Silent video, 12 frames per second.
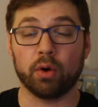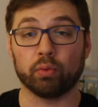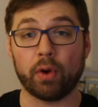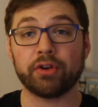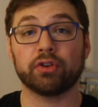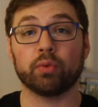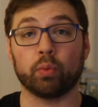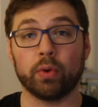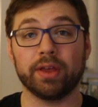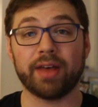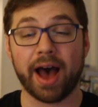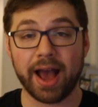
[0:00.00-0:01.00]
rendered
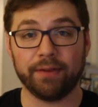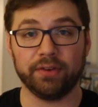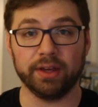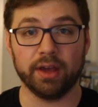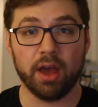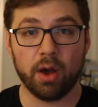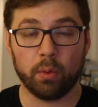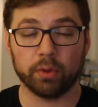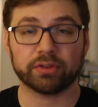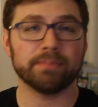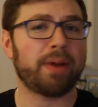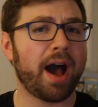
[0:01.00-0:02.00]
with Ivy
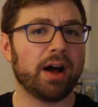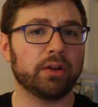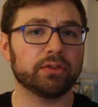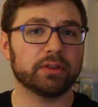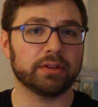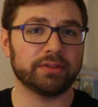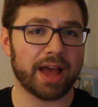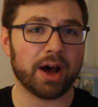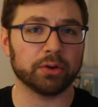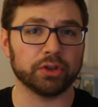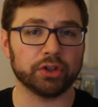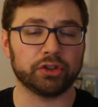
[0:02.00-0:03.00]
was compiled
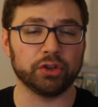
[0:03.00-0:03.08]
down